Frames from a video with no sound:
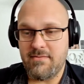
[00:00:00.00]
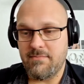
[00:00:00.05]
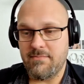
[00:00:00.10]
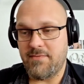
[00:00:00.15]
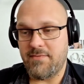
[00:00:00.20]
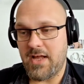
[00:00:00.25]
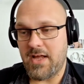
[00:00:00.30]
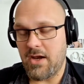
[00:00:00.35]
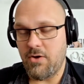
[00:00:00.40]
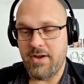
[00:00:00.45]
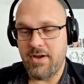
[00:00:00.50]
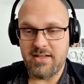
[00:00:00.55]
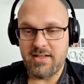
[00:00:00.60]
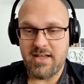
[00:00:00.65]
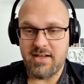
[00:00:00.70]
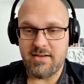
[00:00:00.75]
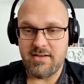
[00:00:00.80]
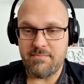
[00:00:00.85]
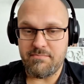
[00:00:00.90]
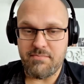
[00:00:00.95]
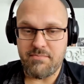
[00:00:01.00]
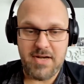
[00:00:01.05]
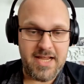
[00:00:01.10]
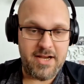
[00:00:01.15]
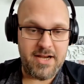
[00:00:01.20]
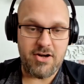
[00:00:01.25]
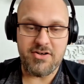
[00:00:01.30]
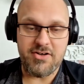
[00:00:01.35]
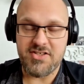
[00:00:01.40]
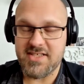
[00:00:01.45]
following the
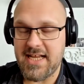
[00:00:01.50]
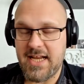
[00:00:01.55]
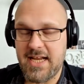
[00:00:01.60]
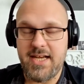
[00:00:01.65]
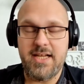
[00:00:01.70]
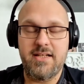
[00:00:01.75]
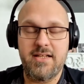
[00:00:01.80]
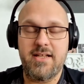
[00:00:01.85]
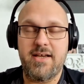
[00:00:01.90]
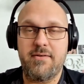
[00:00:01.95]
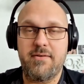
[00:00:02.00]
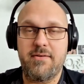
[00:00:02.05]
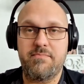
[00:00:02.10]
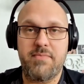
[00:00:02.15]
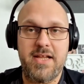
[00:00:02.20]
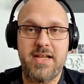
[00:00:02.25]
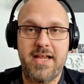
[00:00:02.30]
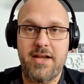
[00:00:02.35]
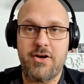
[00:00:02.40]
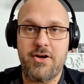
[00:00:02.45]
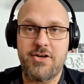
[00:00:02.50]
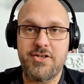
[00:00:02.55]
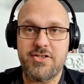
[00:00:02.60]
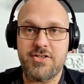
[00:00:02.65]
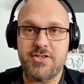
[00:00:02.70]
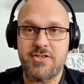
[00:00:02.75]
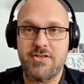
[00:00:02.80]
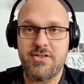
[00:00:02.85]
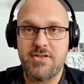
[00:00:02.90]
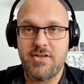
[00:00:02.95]
players, scanning the players,
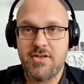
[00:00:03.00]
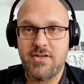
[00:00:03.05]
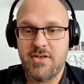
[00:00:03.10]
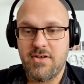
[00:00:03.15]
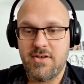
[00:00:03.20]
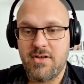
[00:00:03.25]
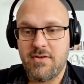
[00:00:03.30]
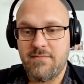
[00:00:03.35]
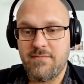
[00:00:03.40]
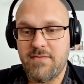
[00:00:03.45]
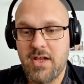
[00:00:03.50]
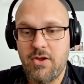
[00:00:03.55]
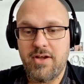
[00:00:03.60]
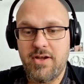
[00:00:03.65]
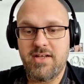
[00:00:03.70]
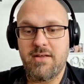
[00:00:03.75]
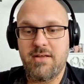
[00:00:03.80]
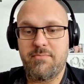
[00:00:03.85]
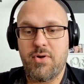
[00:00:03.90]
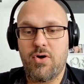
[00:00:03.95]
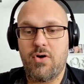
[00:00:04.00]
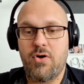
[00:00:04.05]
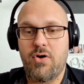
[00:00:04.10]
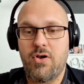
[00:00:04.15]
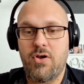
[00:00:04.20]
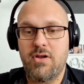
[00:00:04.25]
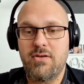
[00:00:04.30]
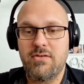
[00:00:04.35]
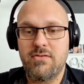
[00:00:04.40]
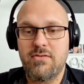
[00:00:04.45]
following the
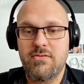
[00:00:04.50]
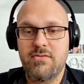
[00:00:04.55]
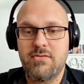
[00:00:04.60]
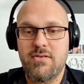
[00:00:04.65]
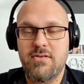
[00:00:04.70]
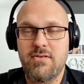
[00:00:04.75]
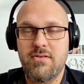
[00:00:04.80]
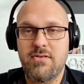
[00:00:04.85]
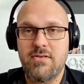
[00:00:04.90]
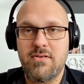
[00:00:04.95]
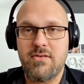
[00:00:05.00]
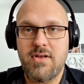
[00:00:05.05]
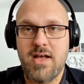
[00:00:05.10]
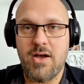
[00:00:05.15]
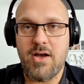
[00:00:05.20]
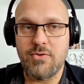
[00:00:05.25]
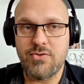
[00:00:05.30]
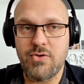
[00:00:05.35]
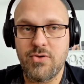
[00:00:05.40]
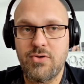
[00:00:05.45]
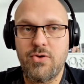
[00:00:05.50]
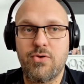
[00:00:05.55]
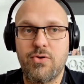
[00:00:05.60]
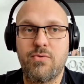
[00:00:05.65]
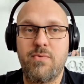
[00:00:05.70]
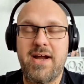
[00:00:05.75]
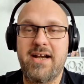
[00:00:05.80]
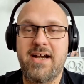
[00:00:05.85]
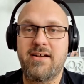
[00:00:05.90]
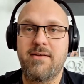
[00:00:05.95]
ball, how to look
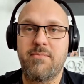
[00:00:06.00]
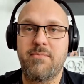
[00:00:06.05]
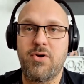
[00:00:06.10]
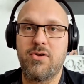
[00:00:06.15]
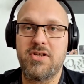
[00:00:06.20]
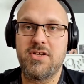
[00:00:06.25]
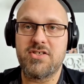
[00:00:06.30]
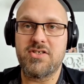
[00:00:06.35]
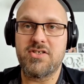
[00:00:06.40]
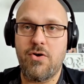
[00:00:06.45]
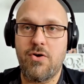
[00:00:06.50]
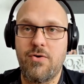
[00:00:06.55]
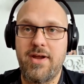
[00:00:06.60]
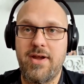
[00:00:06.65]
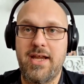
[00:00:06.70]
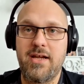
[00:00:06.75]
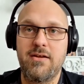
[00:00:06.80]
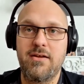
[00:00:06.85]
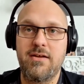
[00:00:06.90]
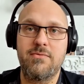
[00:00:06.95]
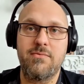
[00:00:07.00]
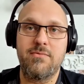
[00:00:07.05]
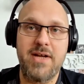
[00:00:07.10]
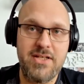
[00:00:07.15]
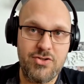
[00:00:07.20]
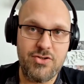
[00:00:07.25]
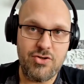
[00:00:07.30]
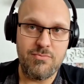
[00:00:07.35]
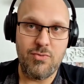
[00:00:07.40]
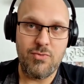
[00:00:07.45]
where the ball is going,
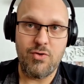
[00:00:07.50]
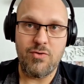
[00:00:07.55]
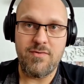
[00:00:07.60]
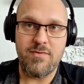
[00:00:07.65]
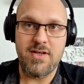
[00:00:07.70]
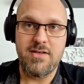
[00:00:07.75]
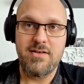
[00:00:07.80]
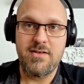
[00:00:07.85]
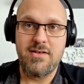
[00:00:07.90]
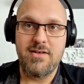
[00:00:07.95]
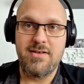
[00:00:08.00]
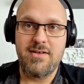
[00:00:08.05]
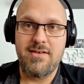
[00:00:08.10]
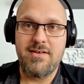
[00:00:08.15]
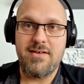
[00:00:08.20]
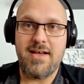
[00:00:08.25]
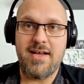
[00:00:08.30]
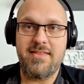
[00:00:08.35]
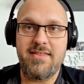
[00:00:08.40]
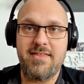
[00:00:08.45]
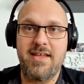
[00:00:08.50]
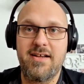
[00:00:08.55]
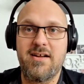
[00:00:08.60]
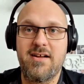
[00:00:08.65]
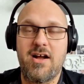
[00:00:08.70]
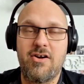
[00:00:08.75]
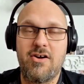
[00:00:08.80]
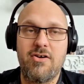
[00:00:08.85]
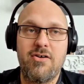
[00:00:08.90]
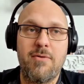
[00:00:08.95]
when to move. I think
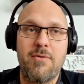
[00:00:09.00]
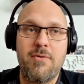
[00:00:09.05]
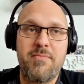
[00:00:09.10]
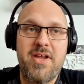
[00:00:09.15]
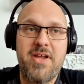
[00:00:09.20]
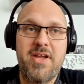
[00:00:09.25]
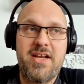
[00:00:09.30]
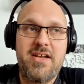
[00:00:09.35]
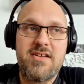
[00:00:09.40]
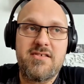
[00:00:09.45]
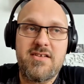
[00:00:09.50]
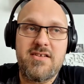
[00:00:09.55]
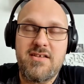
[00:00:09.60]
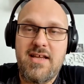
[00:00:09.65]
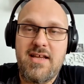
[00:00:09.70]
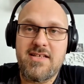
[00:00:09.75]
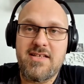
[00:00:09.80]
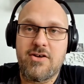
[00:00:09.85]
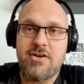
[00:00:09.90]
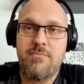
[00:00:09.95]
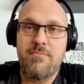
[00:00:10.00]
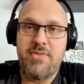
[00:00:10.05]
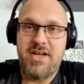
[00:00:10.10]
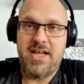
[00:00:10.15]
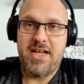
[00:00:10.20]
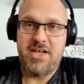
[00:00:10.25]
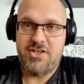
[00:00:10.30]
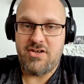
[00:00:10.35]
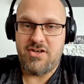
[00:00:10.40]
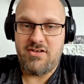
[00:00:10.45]
our opinions as a
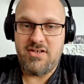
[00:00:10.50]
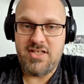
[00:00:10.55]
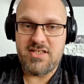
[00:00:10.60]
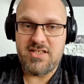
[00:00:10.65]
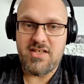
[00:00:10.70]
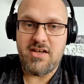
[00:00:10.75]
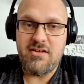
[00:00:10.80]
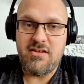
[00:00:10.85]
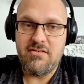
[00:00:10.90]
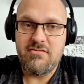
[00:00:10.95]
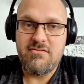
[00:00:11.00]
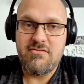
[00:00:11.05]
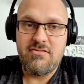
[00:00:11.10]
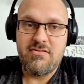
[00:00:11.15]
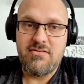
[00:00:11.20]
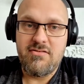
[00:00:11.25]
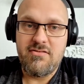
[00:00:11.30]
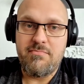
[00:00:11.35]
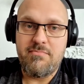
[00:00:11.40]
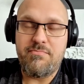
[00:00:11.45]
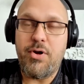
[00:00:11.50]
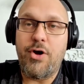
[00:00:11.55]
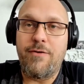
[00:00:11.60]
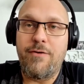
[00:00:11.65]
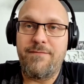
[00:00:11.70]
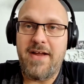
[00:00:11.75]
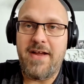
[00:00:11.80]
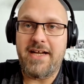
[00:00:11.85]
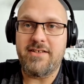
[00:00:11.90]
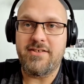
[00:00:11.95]
combination is the
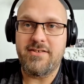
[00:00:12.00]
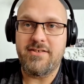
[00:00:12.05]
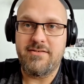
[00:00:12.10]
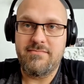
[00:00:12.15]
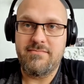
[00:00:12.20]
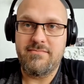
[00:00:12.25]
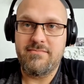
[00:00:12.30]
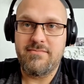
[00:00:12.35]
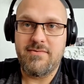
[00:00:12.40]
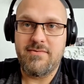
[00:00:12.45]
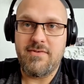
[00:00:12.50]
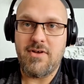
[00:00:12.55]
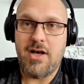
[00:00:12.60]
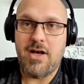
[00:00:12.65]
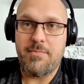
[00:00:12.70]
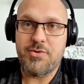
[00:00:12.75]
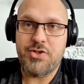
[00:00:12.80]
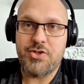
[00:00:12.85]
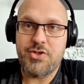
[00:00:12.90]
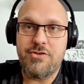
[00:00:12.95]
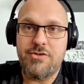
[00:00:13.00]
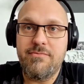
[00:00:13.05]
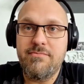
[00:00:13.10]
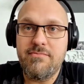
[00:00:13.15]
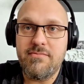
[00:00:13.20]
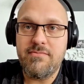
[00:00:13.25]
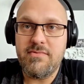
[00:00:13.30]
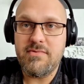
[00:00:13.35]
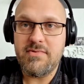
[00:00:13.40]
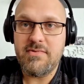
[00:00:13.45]
perfect option
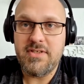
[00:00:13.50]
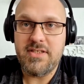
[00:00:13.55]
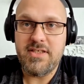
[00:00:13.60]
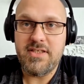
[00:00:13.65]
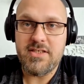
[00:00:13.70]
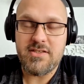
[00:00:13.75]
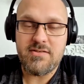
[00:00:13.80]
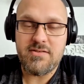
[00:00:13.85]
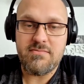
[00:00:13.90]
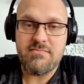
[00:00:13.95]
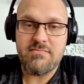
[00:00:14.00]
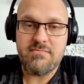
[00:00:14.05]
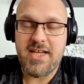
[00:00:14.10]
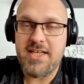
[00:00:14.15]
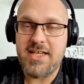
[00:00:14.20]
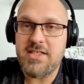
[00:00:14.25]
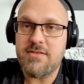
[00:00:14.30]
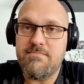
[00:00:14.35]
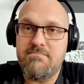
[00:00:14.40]
in this case.